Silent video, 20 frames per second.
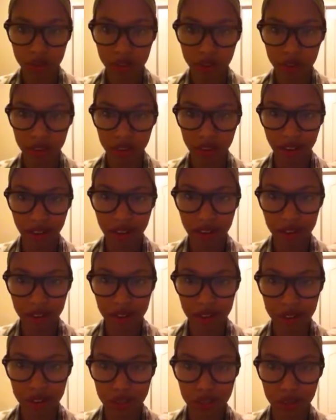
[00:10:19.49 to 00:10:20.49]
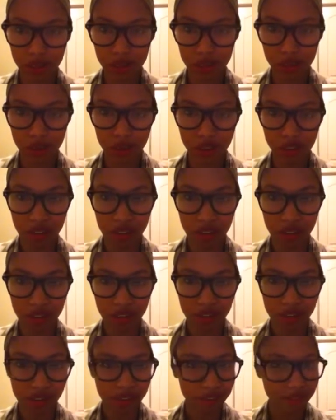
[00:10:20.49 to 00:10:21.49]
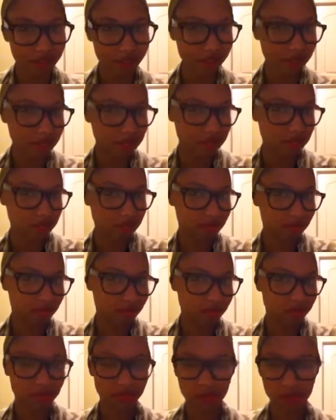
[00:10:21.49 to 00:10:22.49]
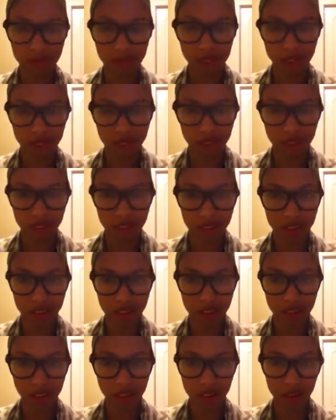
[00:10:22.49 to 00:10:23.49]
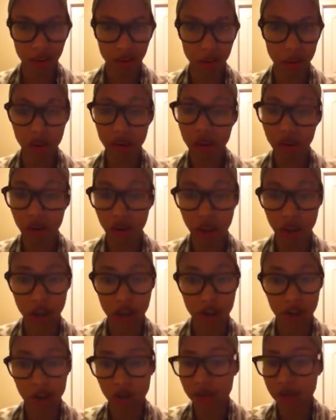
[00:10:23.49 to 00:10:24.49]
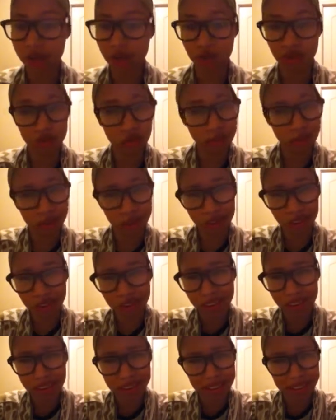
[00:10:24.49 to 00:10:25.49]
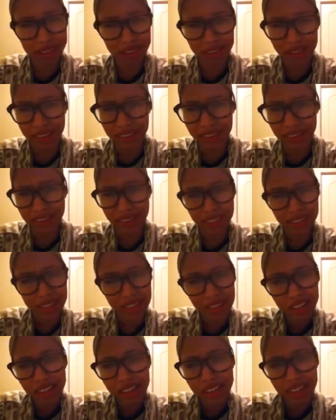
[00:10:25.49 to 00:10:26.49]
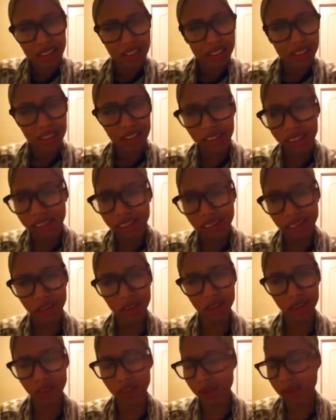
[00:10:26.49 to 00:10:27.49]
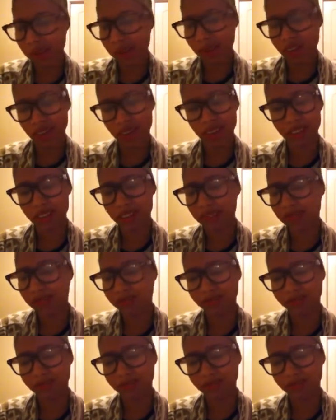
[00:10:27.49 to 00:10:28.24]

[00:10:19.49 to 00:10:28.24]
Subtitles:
to bed at like 12, something like that. I don't know. I was supposed to go to bed early. I didn't. Lord help me.